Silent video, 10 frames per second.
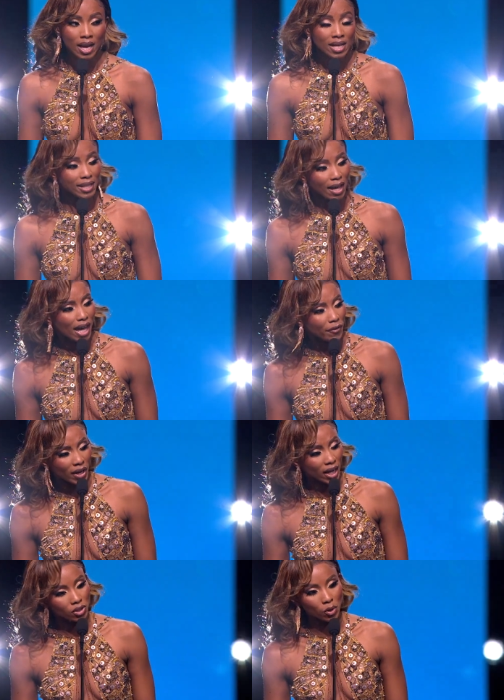South
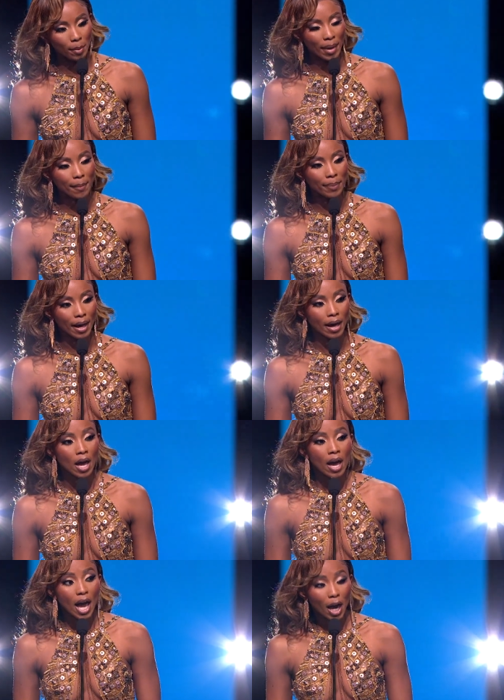Africans, remember,
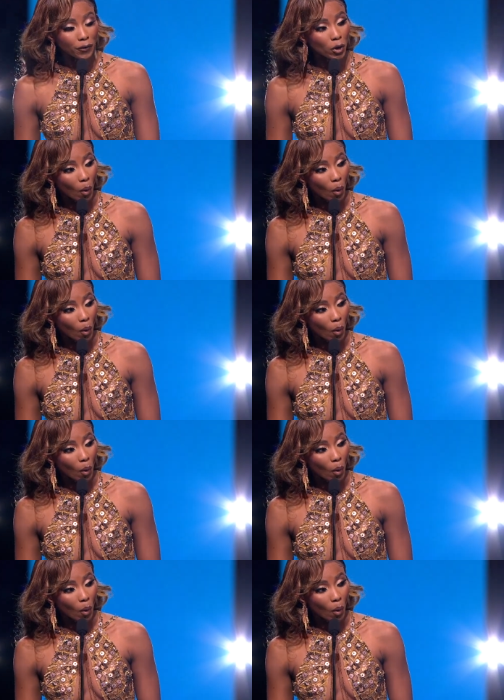if you